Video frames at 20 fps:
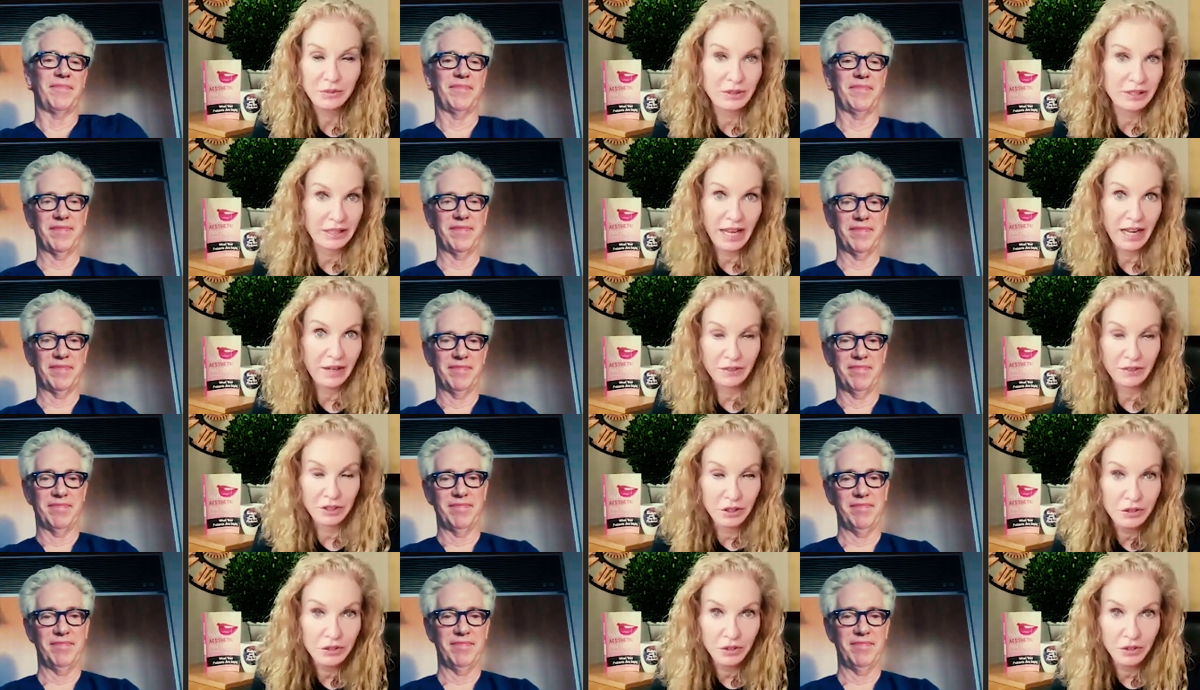Speaker 1: wouldn't
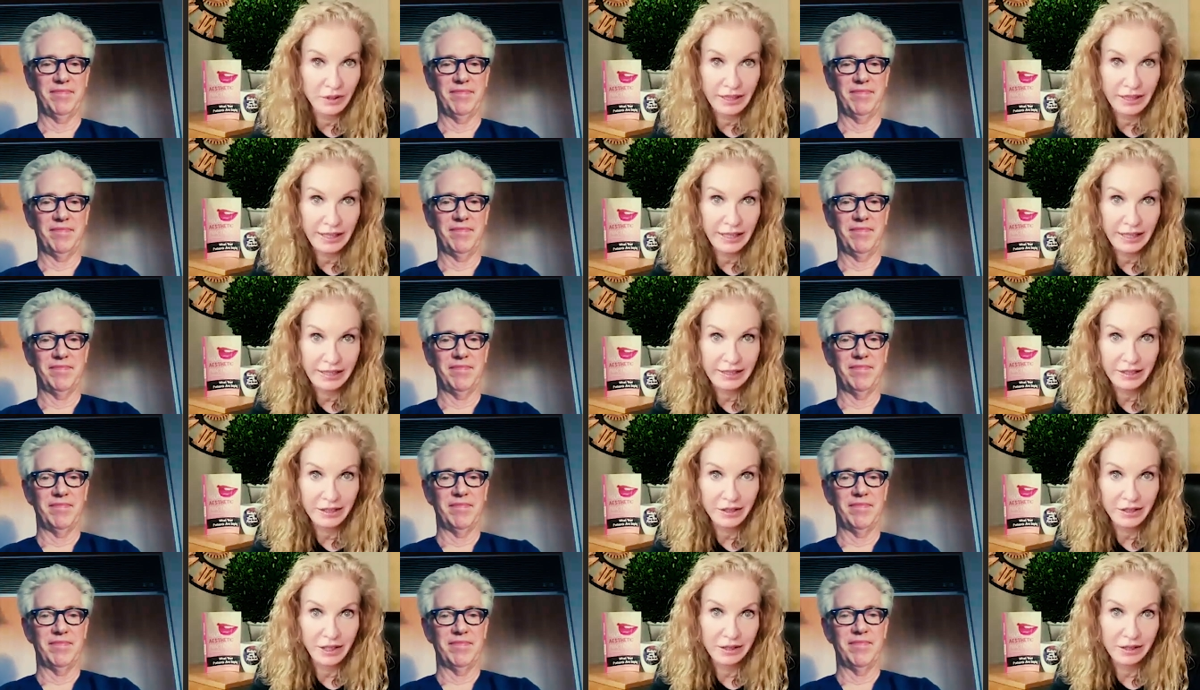have you doing it.
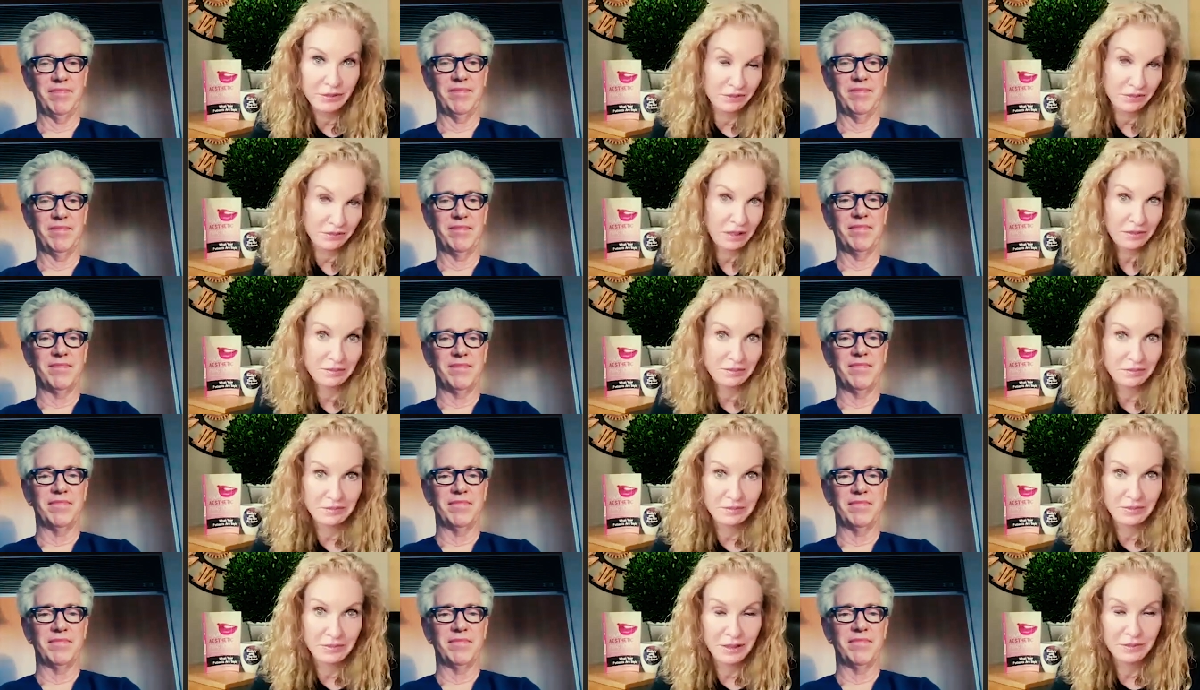You know,
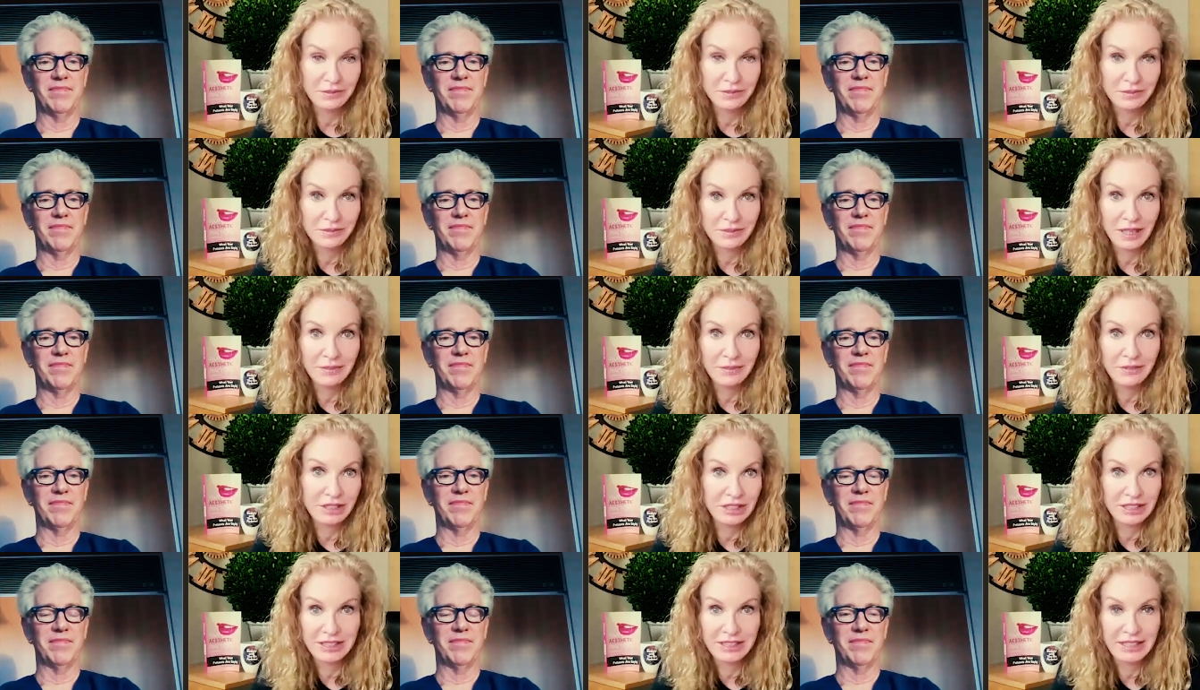I
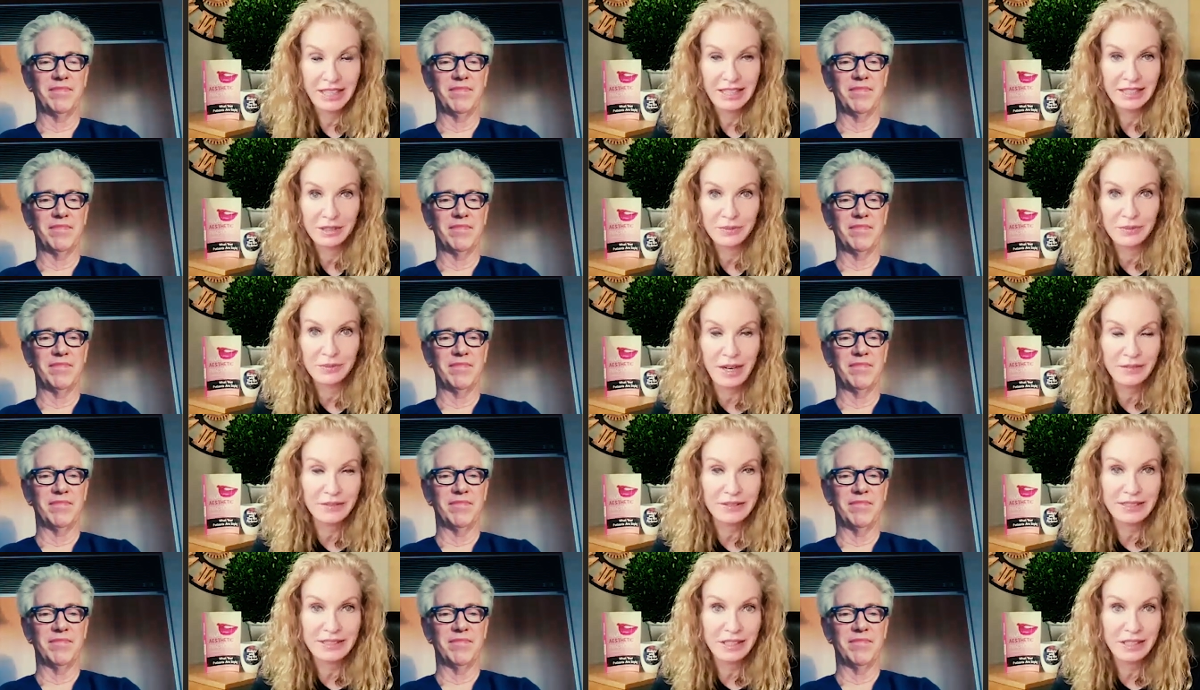would just say it's a
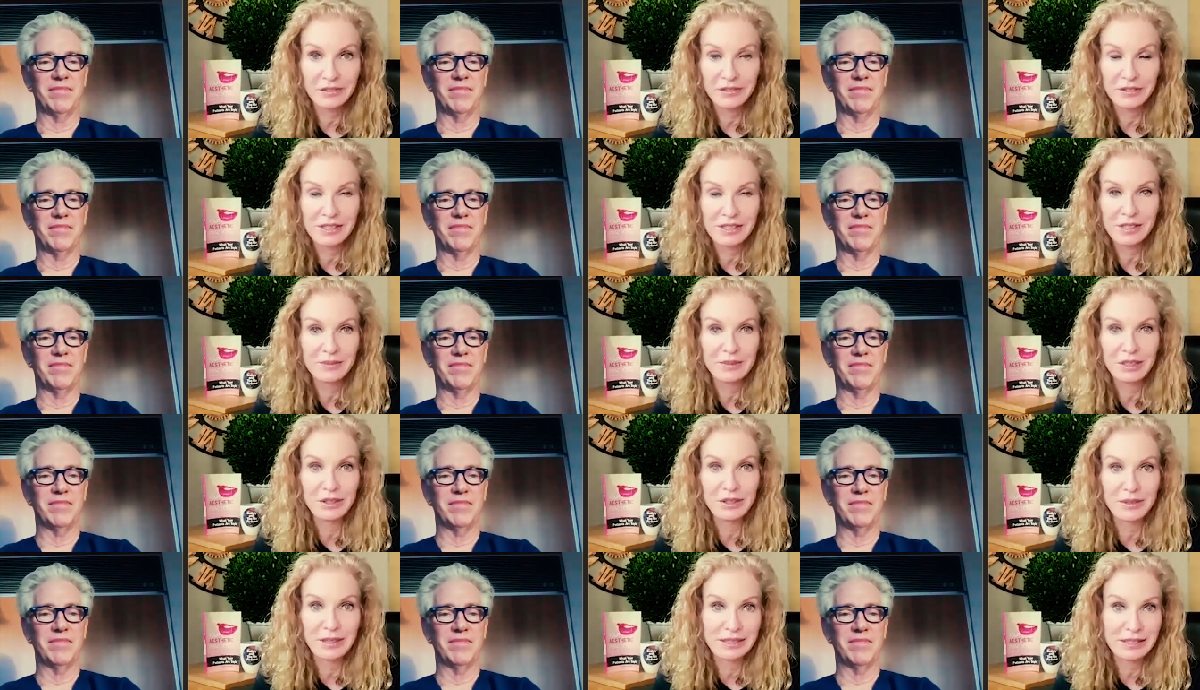profit center for
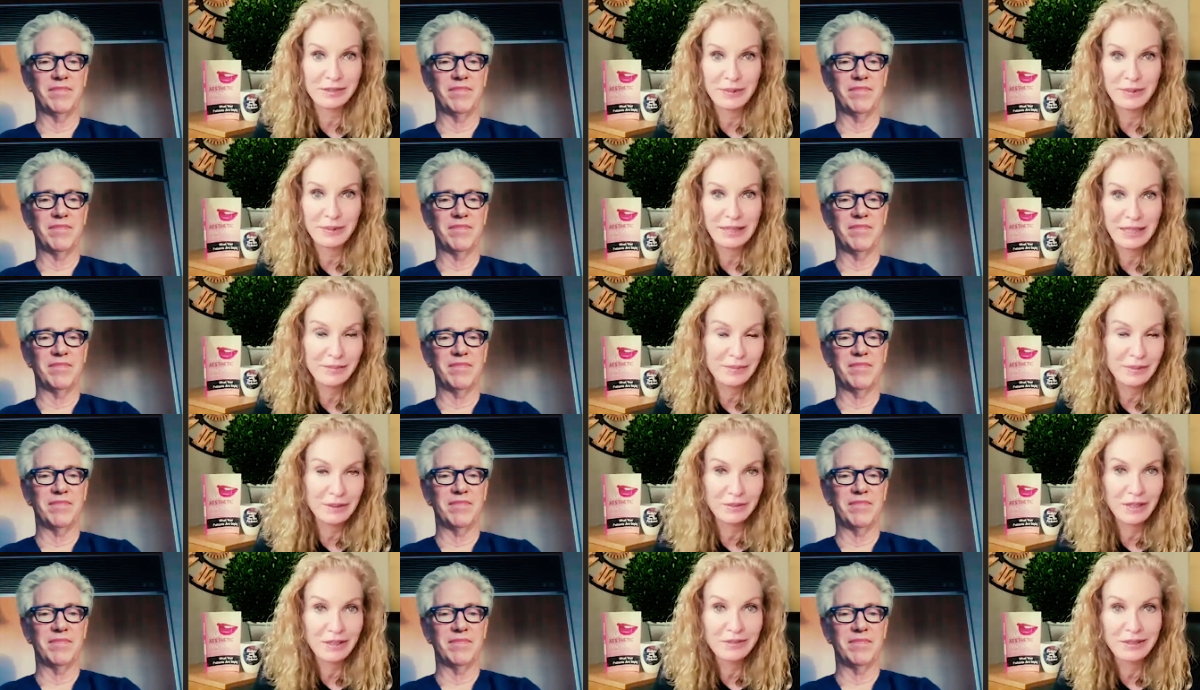somebody who wants to pick
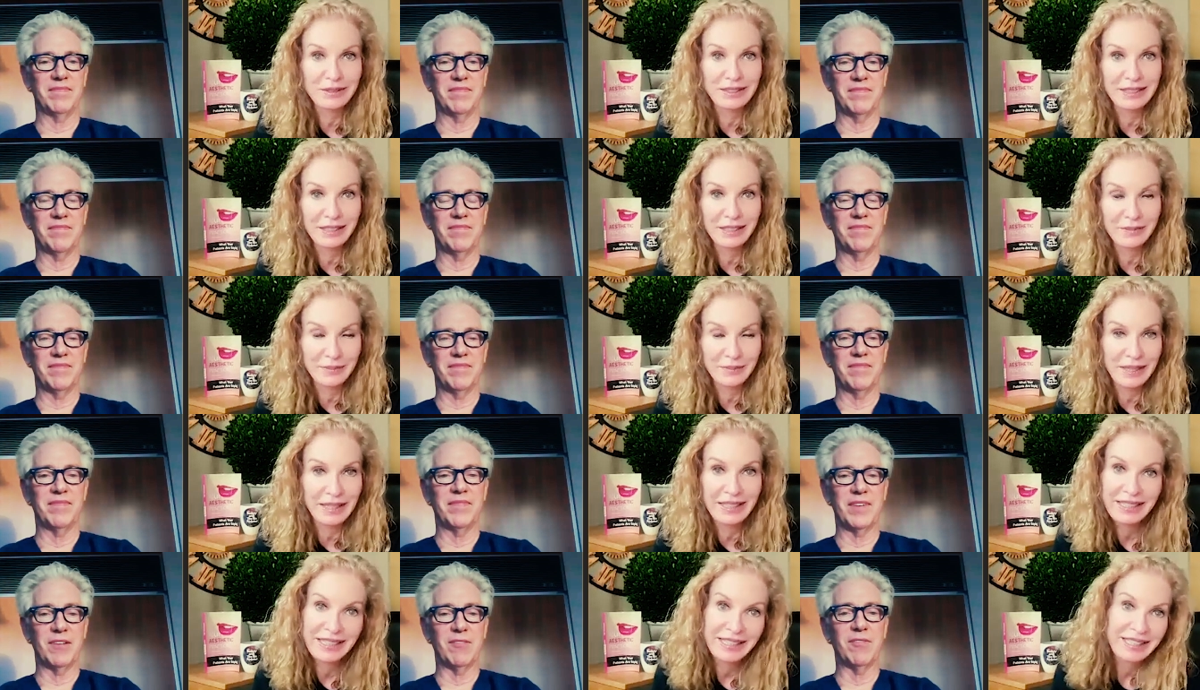up and run with it.
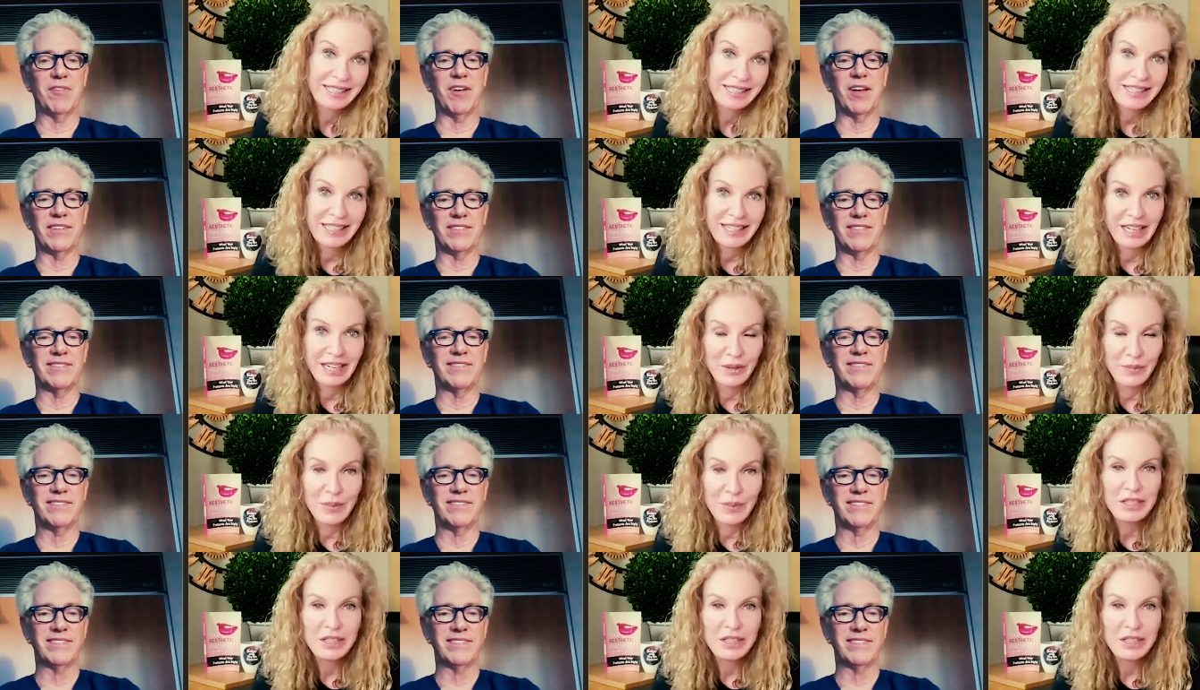But right.